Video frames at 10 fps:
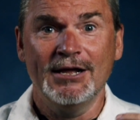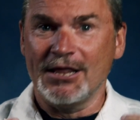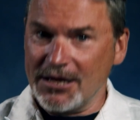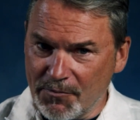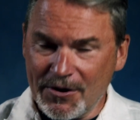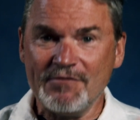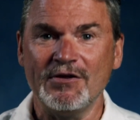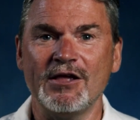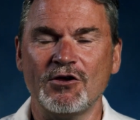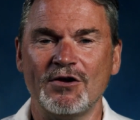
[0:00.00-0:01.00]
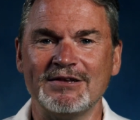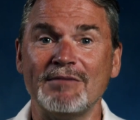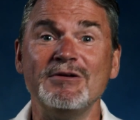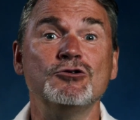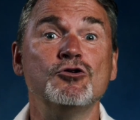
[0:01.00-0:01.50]
that your breathing increases, that
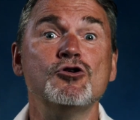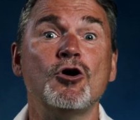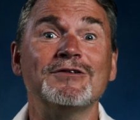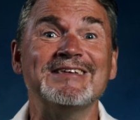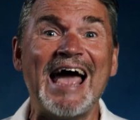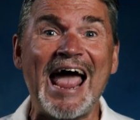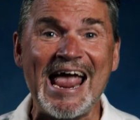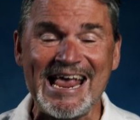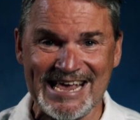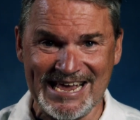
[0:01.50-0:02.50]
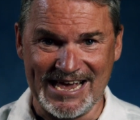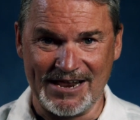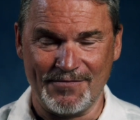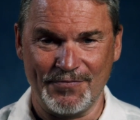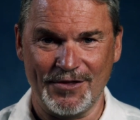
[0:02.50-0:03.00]
means you're not taking
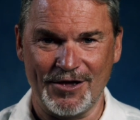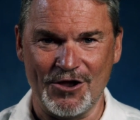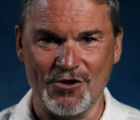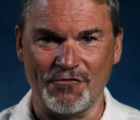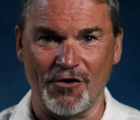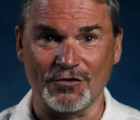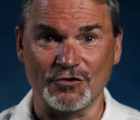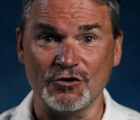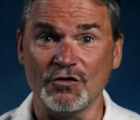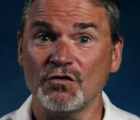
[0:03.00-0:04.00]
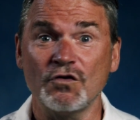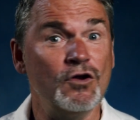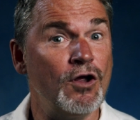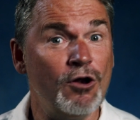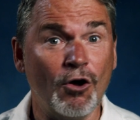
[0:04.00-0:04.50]
in enough oxygen, so you're
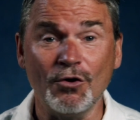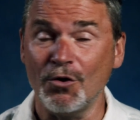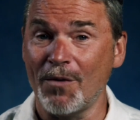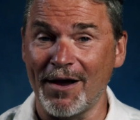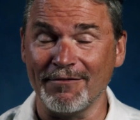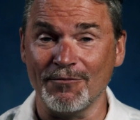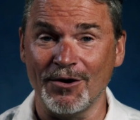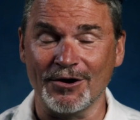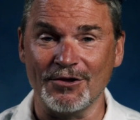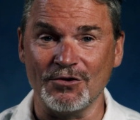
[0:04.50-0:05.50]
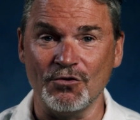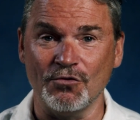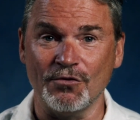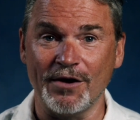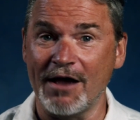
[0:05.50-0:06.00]
no longer working
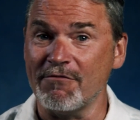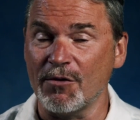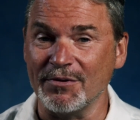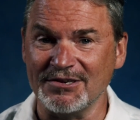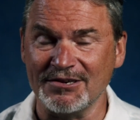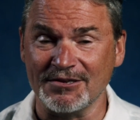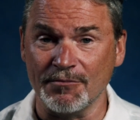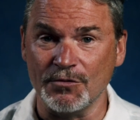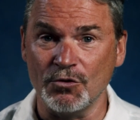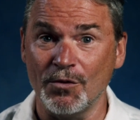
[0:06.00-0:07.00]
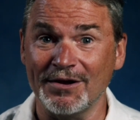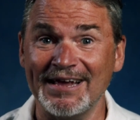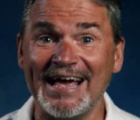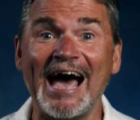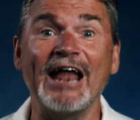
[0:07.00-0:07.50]
your aerobic system, you're
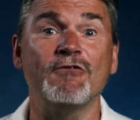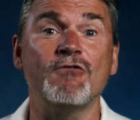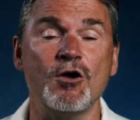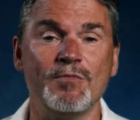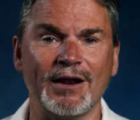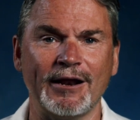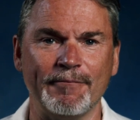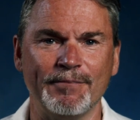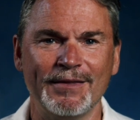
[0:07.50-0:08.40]
working anaerobically.